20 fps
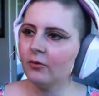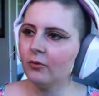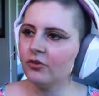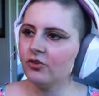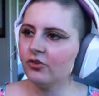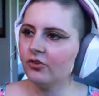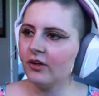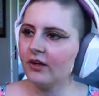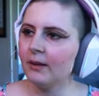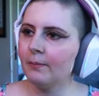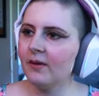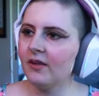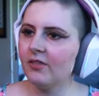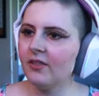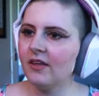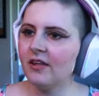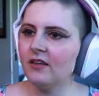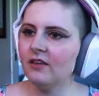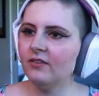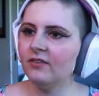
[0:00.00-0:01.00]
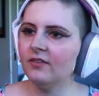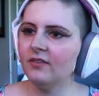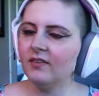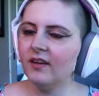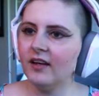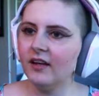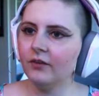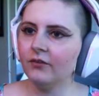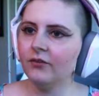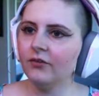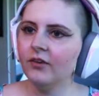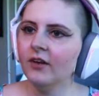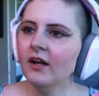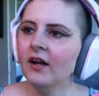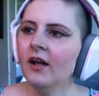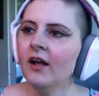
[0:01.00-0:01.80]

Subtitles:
which are going to be these 6.